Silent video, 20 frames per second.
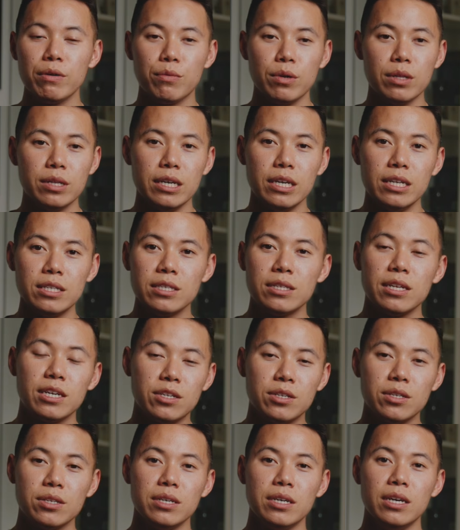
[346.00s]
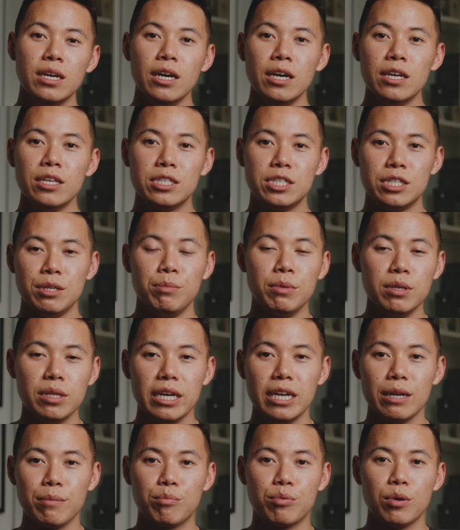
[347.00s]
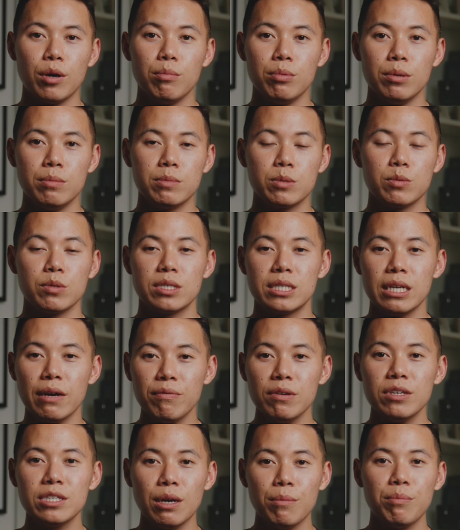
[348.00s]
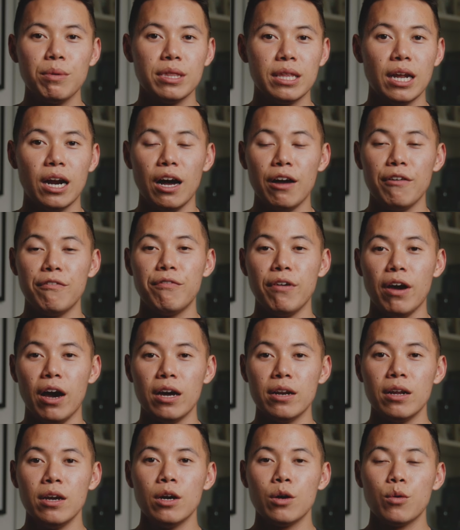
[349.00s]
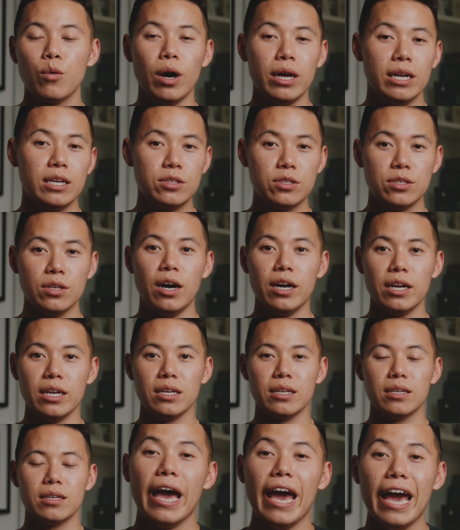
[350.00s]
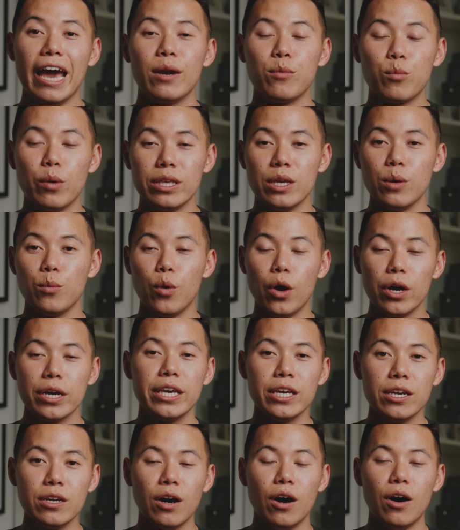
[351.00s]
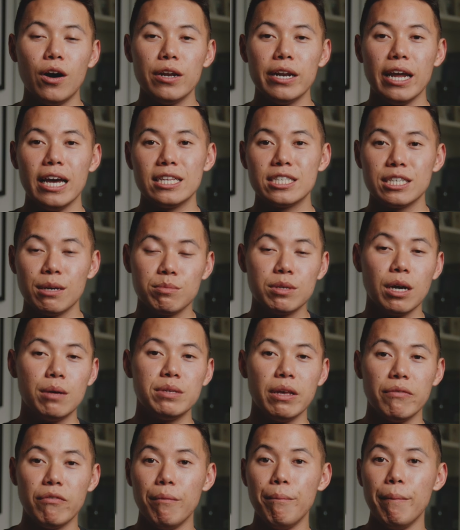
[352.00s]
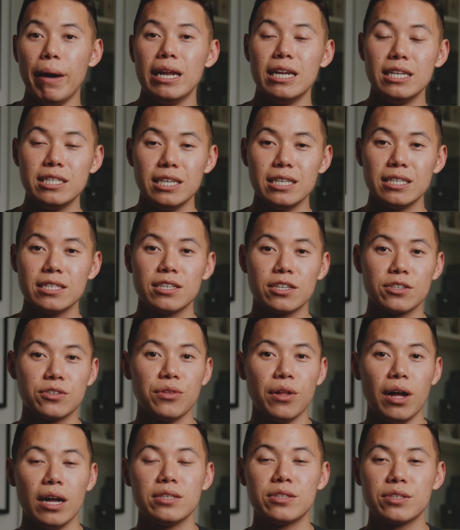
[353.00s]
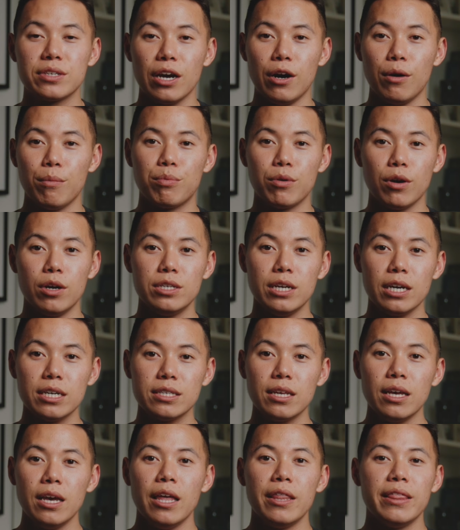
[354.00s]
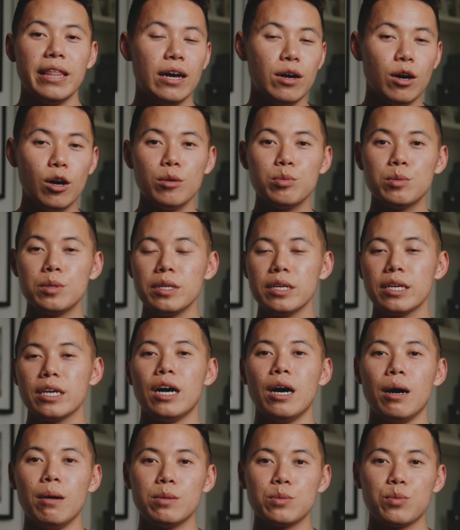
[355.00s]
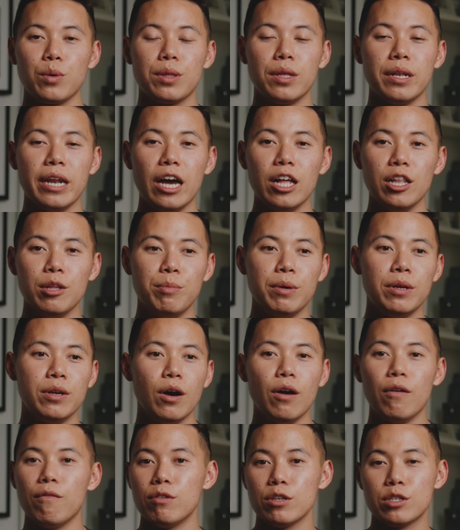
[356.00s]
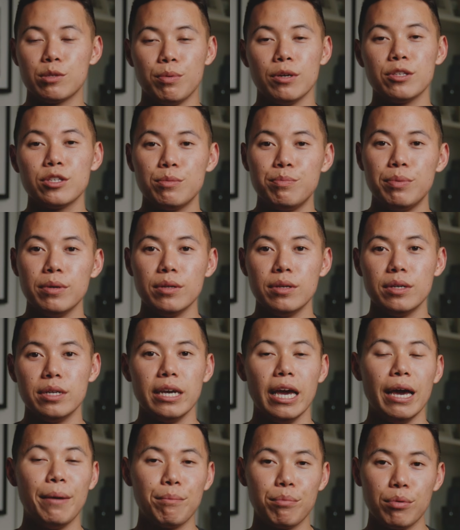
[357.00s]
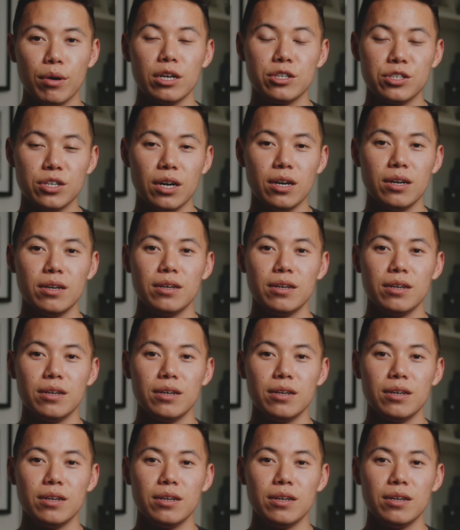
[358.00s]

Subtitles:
really intellectually stimulating problems was definitely something that I found quite exciting. And when you're working on and sometimes even managing such large scale projects, that ultimately comes with an element of responsibility and pressure.